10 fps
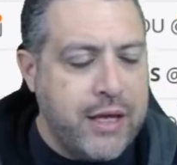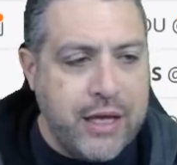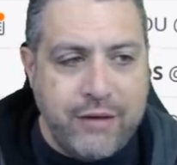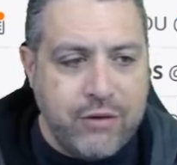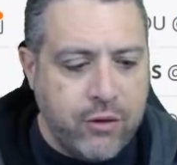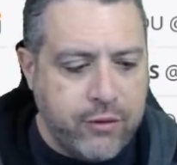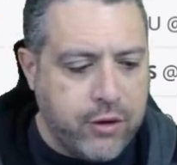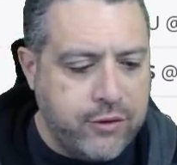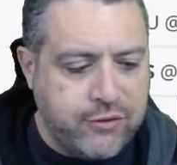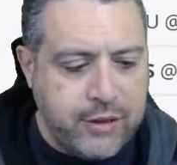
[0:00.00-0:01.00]
even though they're
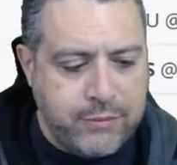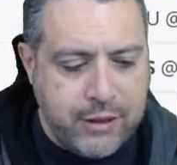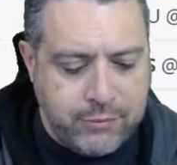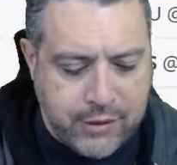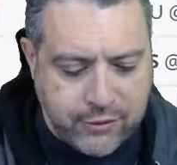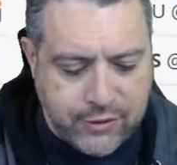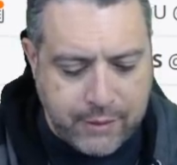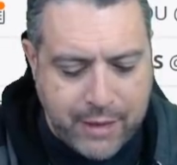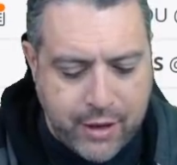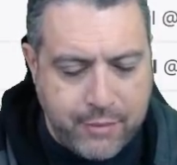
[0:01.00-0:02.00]
on the same team, does
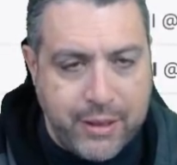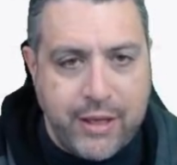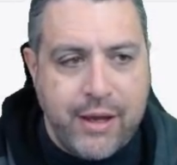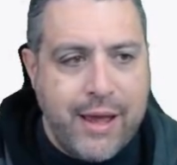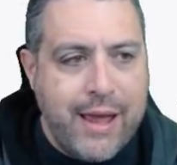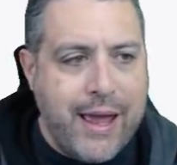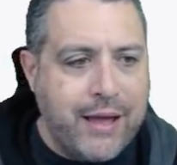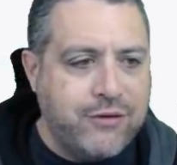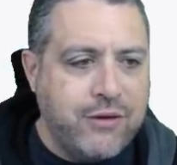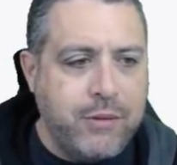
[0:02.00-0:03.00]
not matter to me.
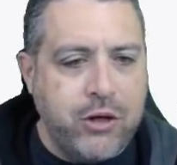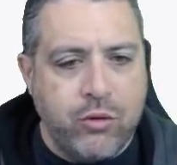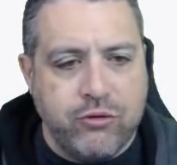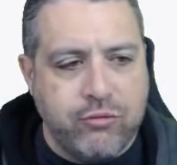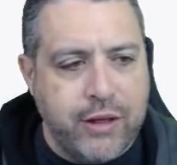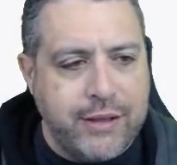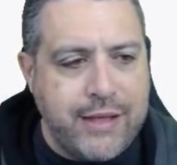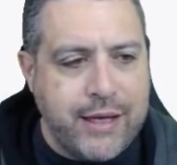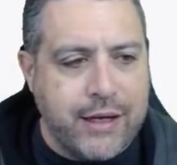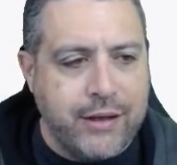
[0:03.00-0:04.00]
And somebody who has really taken a